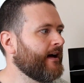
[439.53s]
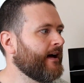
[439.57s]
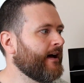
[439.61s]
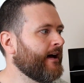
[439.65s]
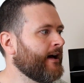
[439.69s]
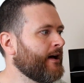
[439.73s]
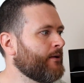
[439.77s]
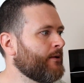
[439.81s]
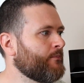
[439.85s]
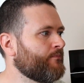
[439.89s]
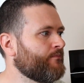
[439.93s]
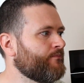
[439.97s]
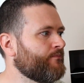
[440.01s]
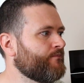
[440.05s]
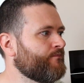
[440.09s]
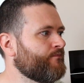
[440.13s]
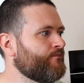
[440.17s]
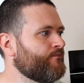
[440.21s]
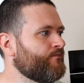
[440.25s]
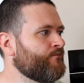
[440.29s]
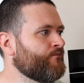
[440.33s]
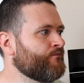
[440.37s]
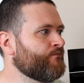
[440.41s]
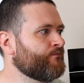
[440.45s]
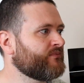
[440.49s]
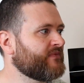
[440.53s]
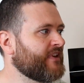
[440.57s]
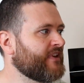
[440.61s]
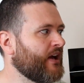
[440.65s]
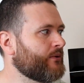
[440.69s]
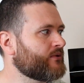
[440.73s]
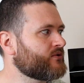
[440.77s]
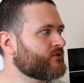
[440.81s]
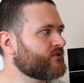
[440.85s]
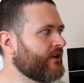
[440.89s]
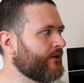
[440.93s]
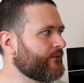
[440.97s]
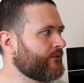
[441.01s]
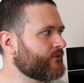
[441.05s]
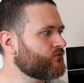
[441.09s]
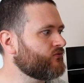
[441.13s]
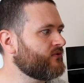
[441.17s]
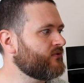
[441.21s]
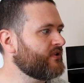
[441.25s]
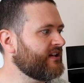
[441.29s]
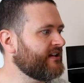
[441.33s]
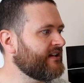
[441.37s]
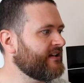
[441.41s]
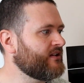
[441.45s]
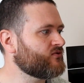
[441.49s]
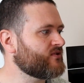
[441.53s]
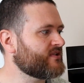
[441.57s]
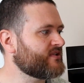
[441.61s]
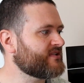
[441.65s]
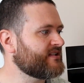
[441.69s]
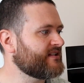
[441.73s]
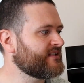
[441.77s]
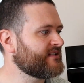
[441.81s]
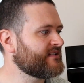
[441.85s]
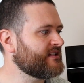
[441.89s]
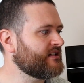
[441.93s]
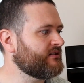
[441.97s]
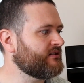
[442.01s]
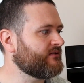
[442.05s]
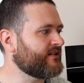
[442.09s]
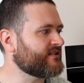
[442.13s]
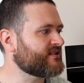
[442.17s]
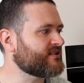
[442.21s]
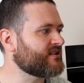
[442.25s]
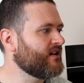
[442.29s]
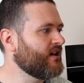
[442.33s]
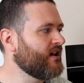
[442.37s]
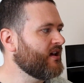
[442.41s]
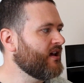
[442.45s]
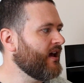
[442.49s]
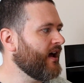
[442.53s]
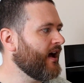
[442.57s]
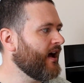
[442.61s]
That was a really interesting series.